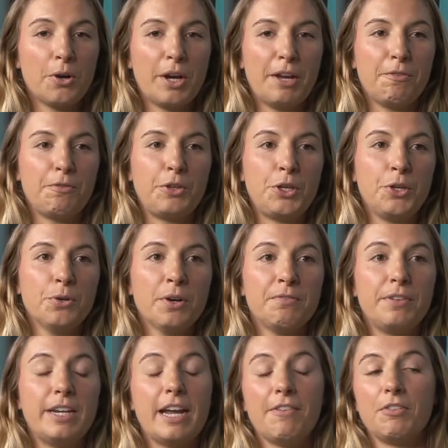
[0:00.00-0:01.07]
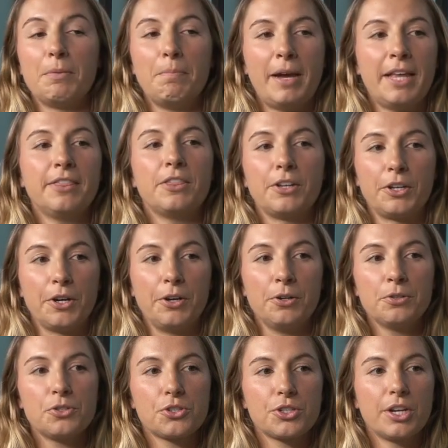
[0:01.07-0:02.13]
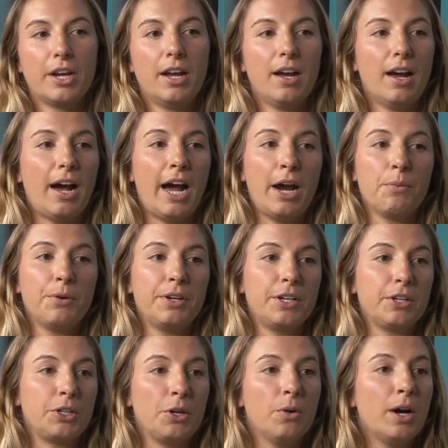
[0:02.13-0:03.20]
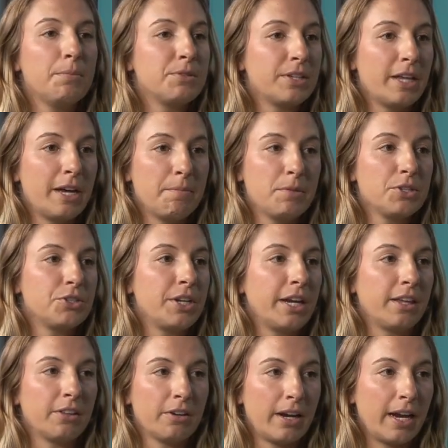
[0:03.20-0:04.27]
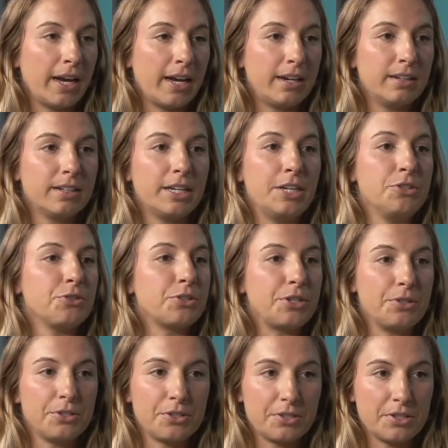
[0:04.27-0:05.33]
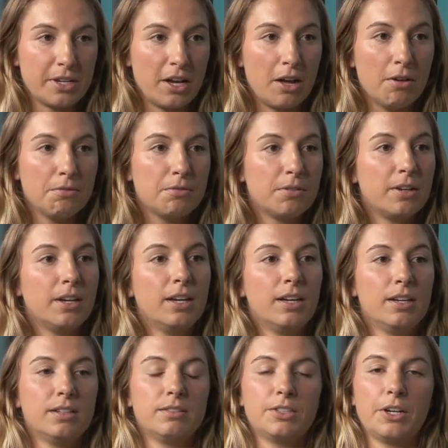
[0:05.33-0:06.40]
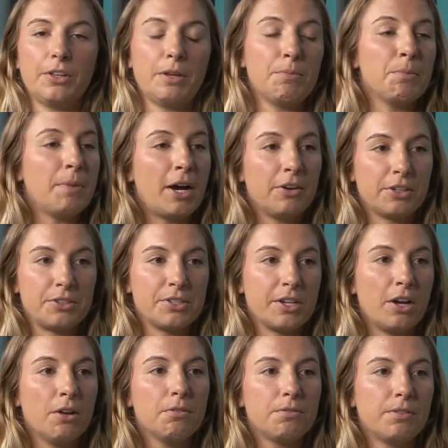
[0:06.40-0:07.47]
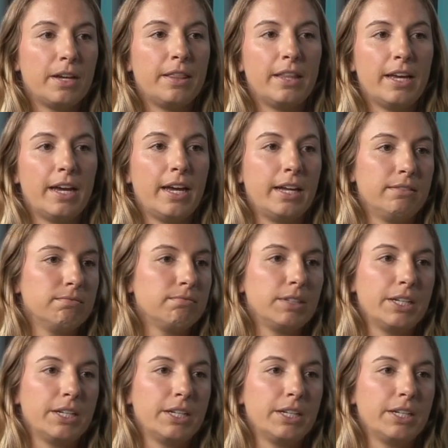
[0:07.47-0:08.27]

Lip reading: if you have never met the coach, I would go up to them, shake their hand, introduce yourself, tell them about yourself, and then,